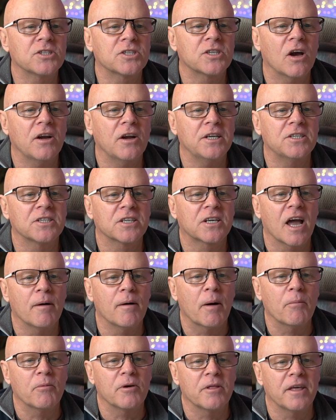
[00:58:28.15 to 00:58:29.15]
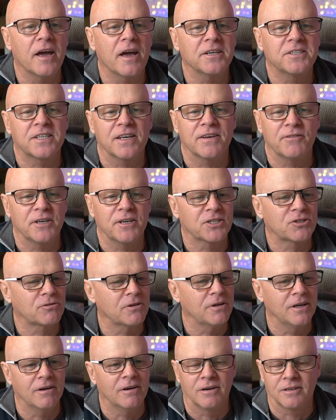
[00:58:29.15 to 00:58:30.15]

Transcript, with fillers: Sony to come up with the A7S III.